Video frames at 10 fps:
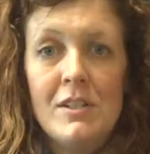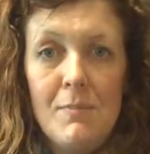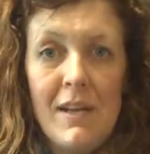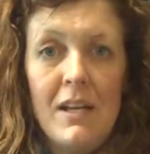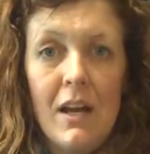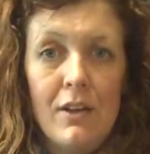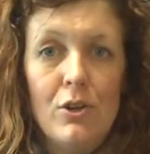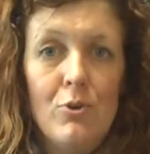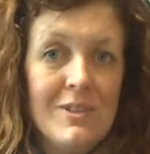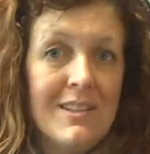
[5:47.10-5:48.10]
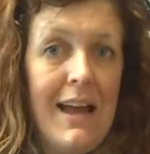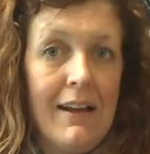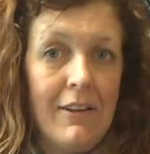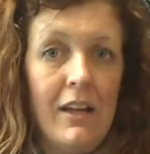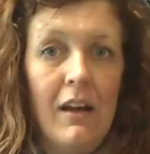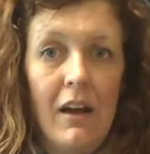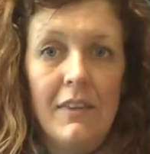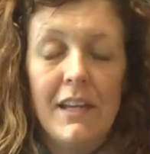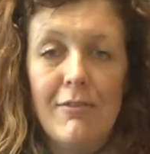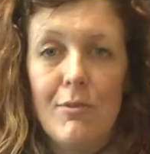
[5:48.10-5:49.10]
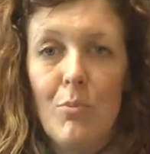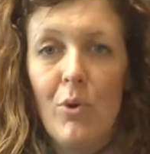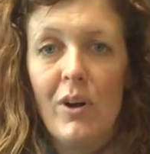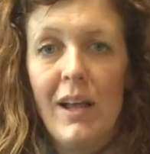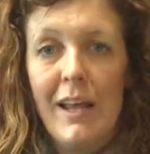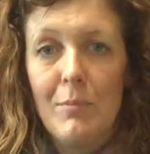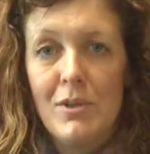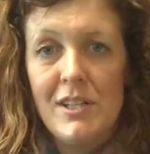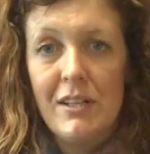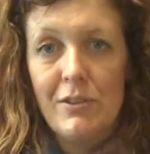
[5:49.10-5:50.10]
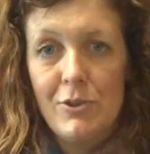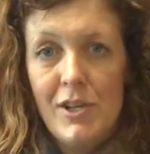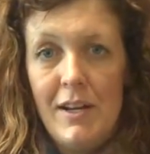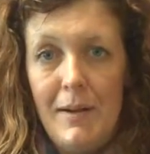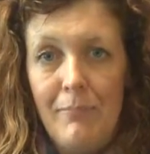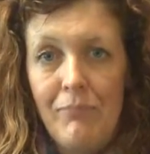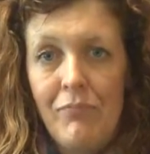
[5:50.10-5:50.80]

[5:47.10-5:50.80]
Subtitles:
depending on who is lacking on the given board at a particular time.